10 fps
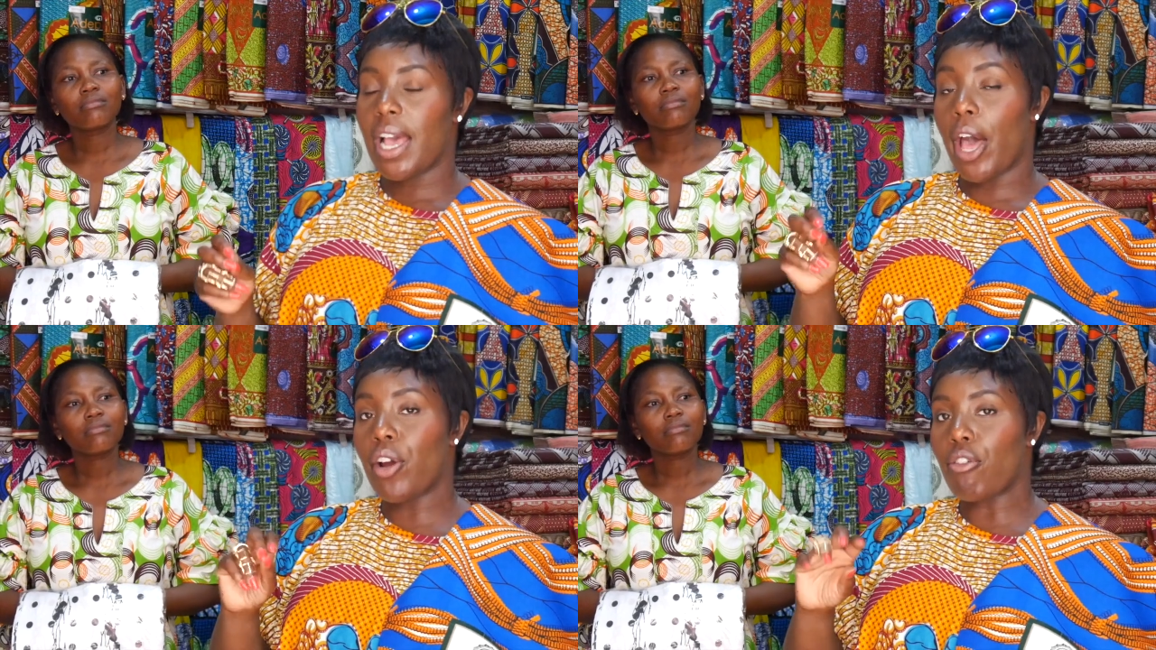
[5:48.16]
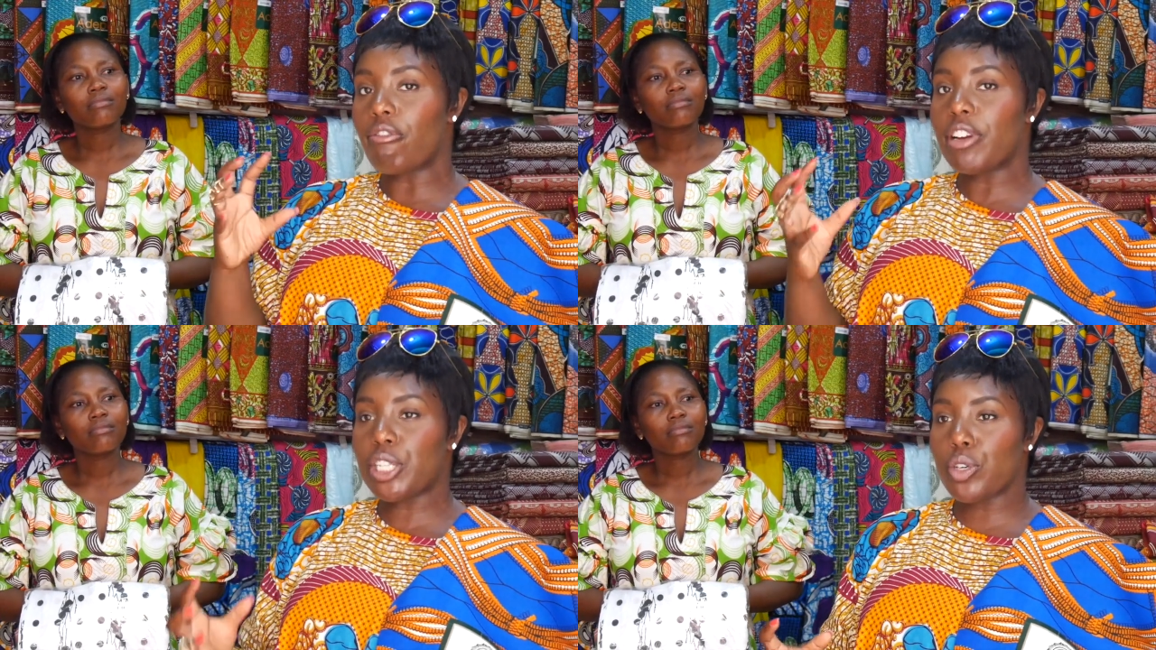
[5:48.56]
Speaker 1: an
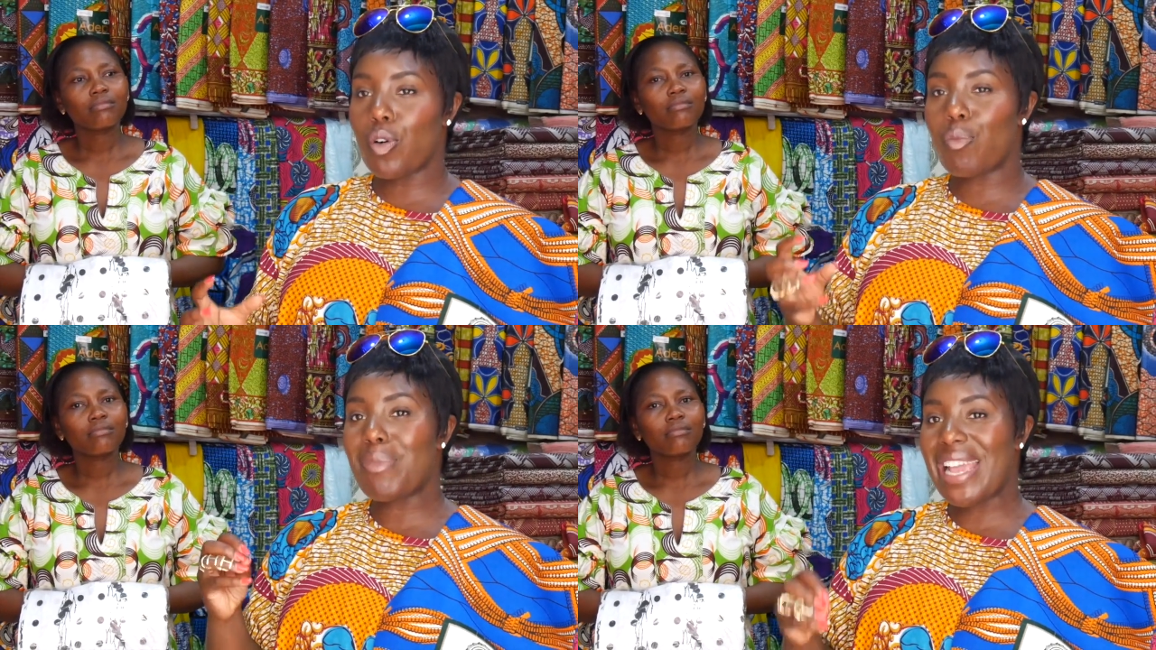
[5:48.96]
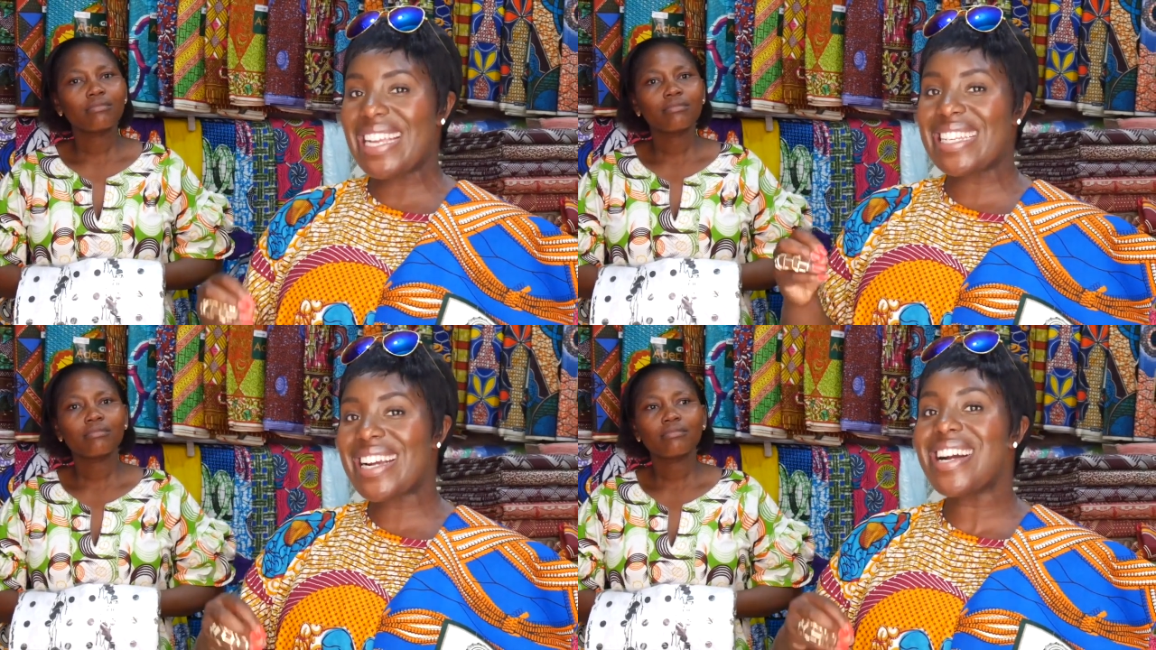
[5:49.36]
original
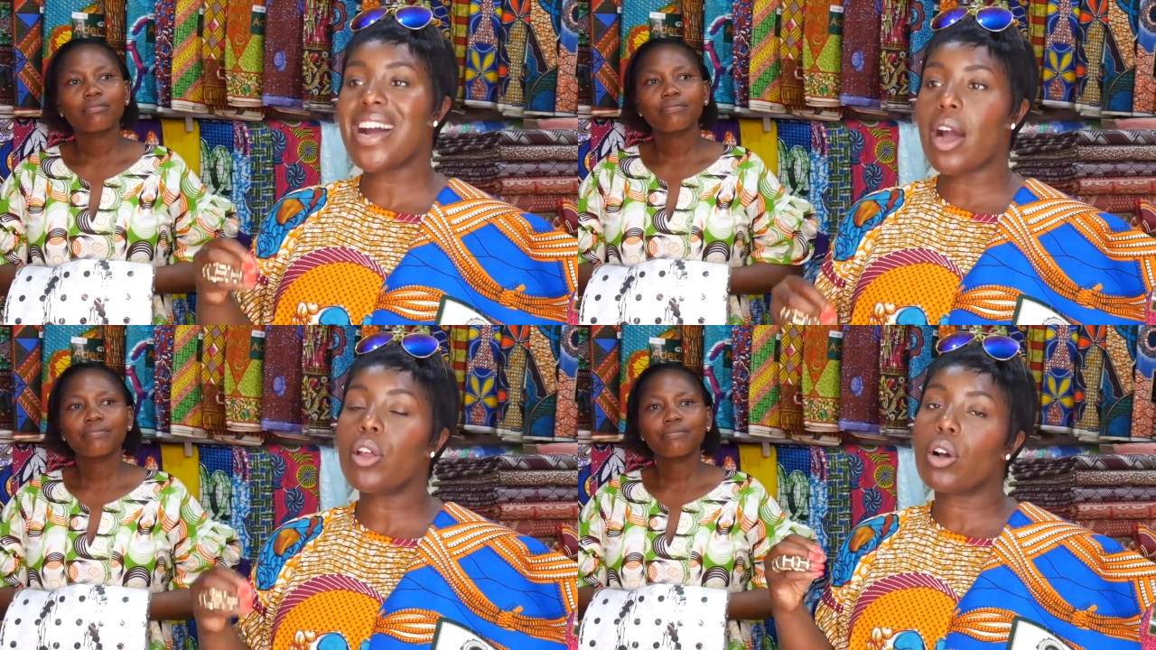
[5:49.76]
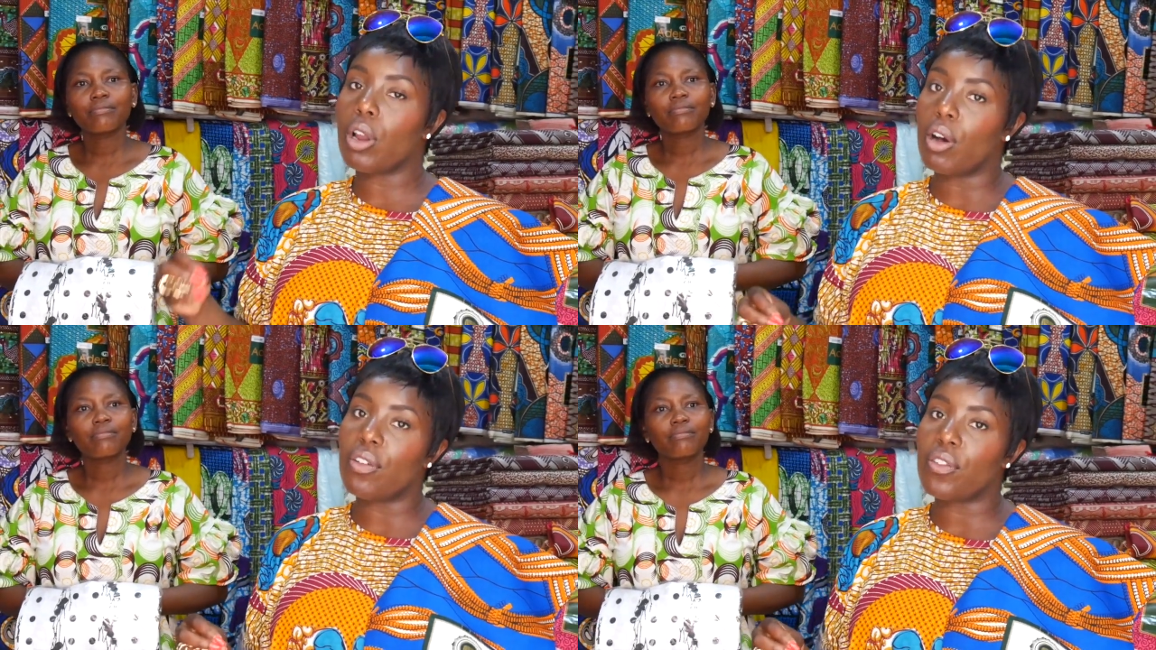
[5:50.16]
made in Ghana
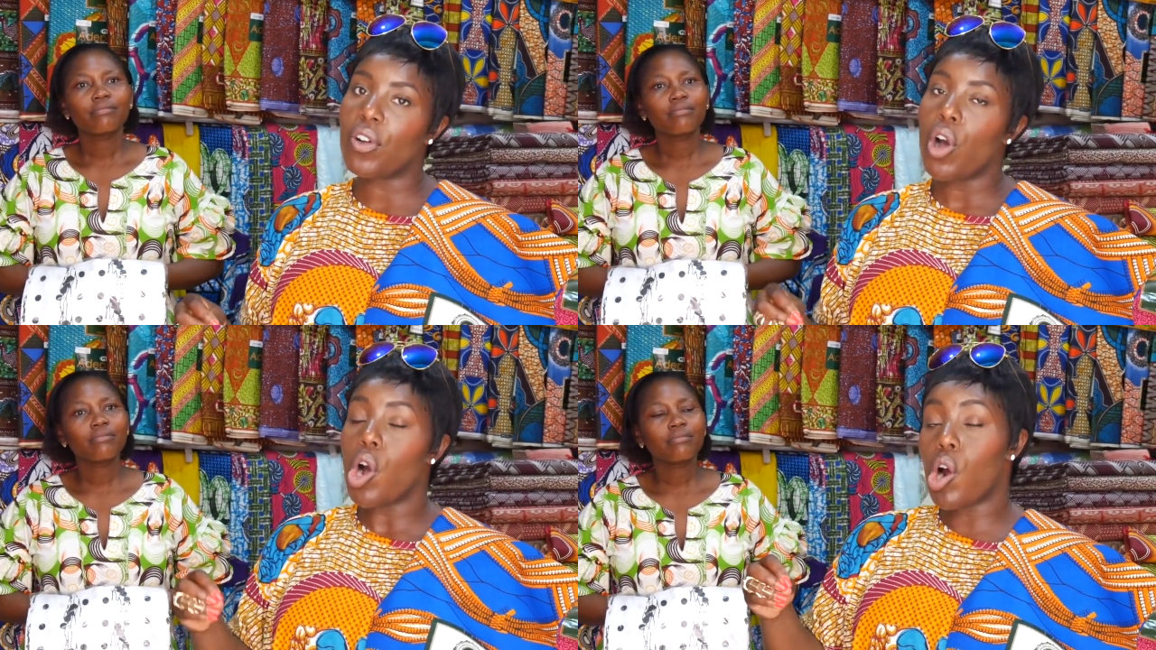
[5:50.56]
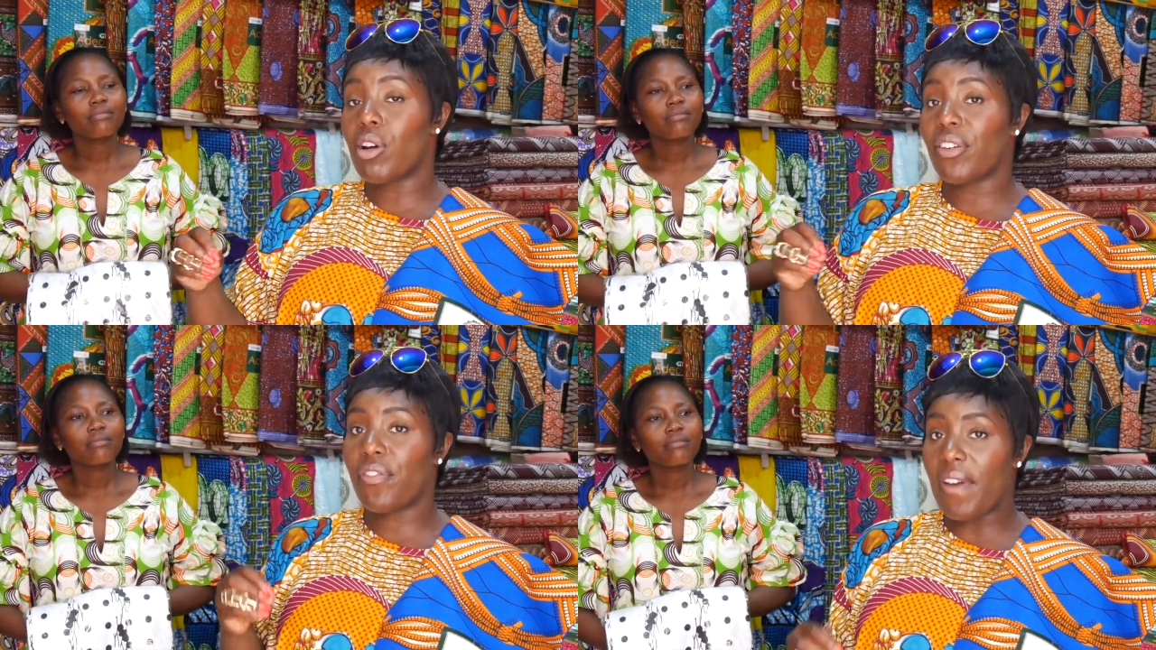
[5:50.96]
cloth
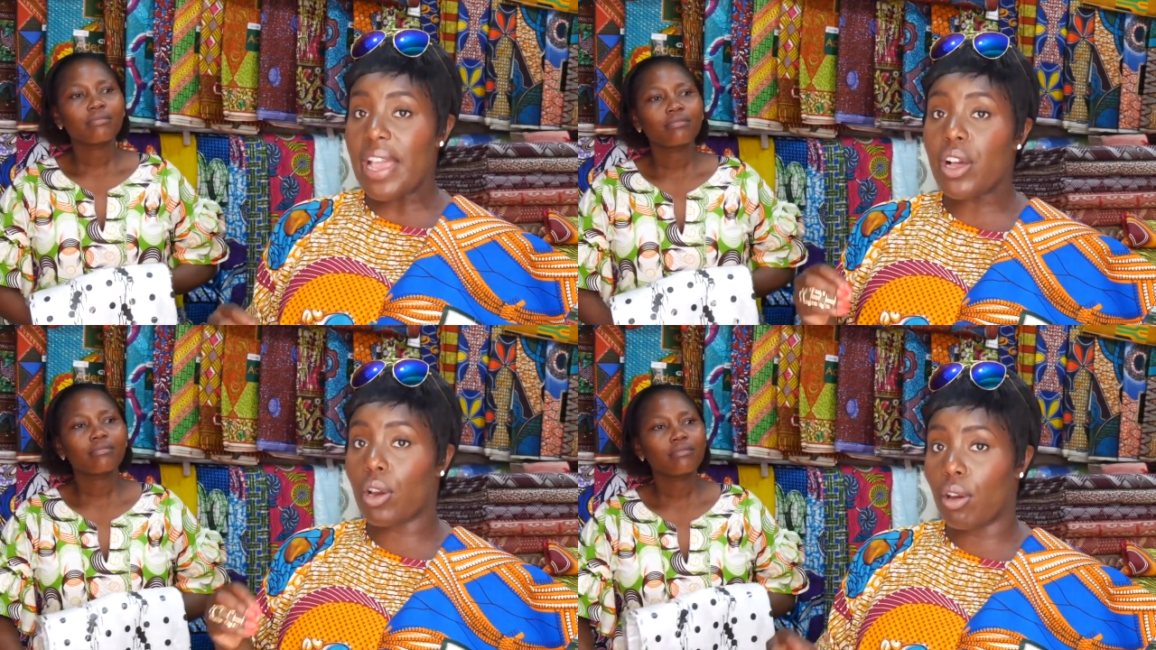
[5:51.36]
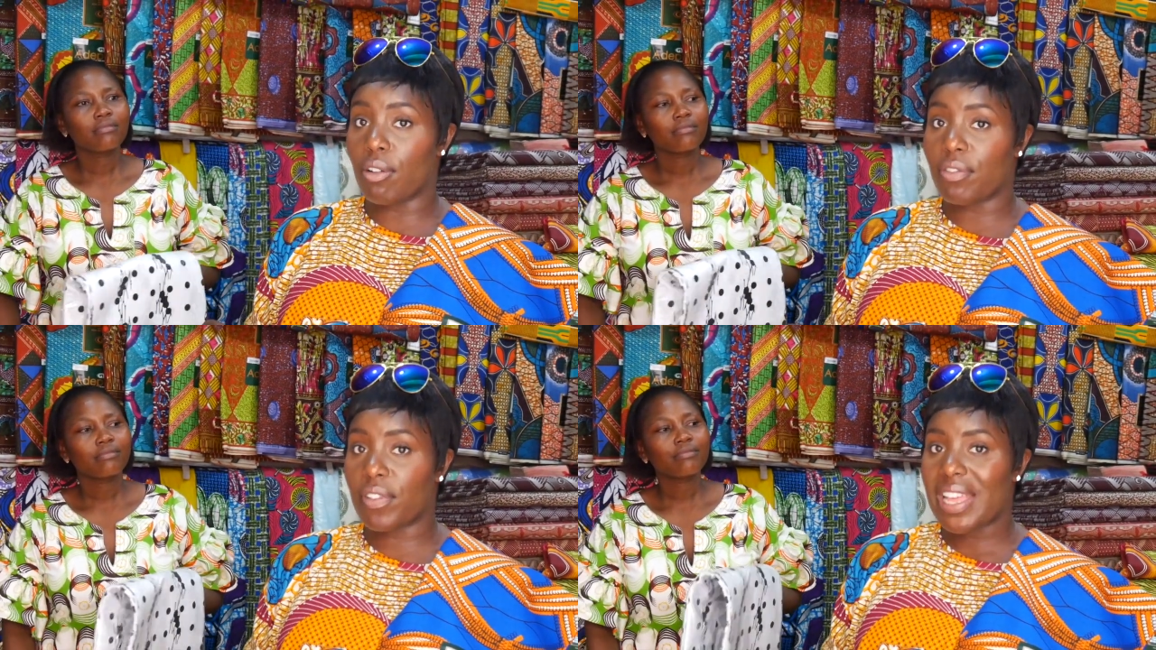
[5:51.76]
or a fake
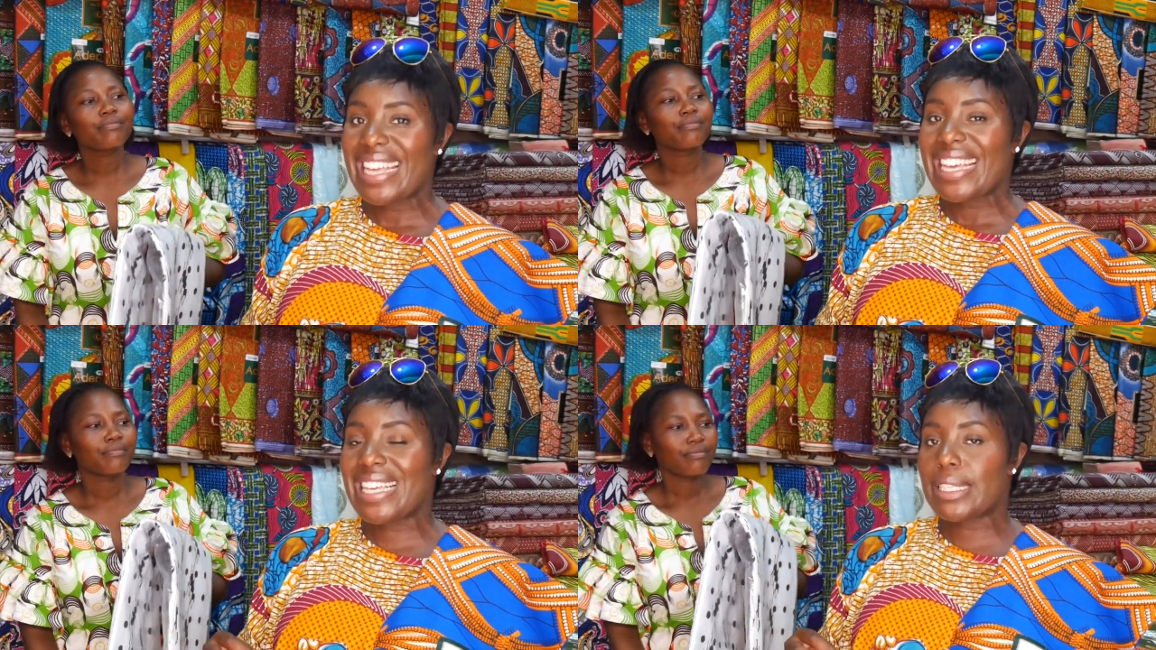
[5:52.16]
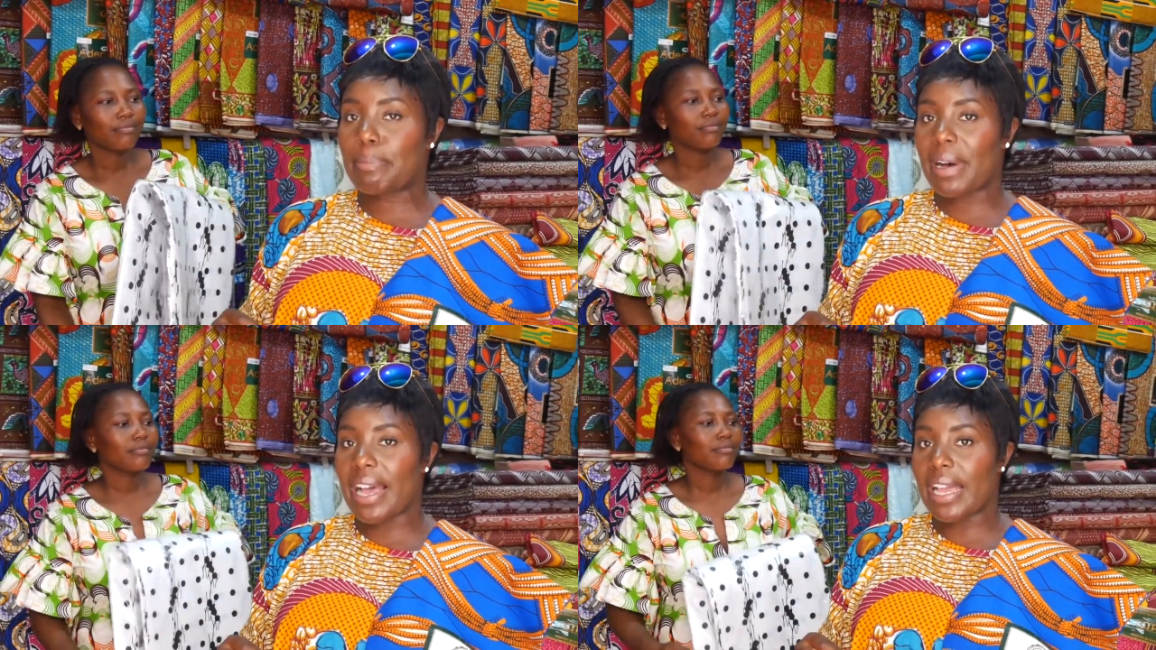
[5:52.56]
cloth is
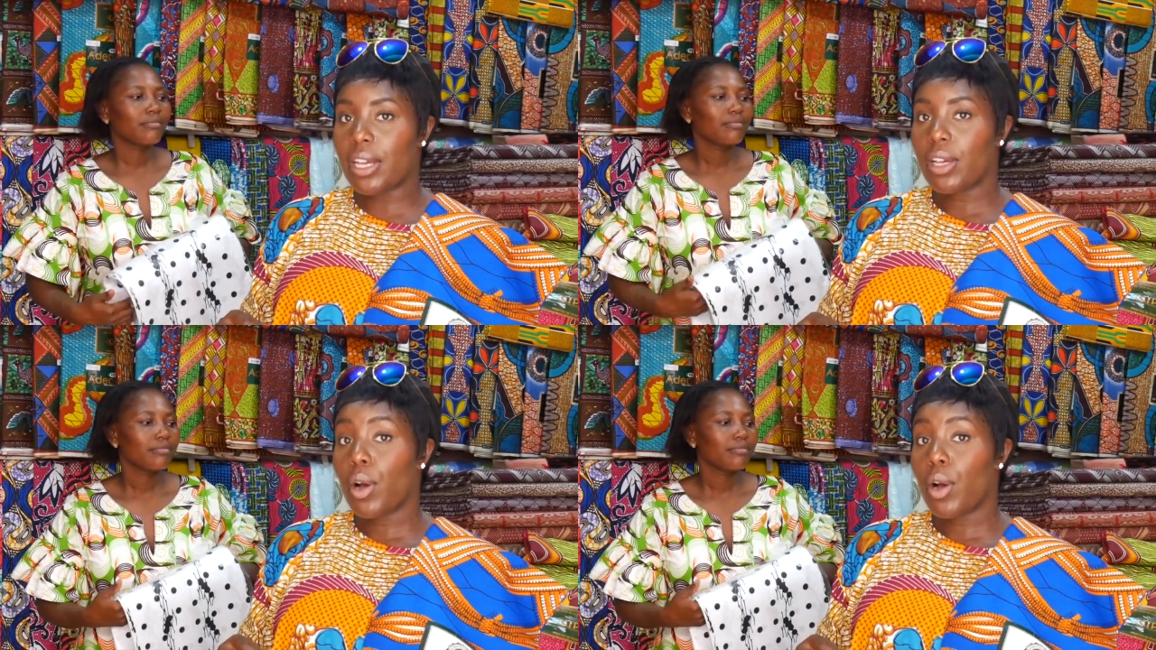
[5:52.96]
by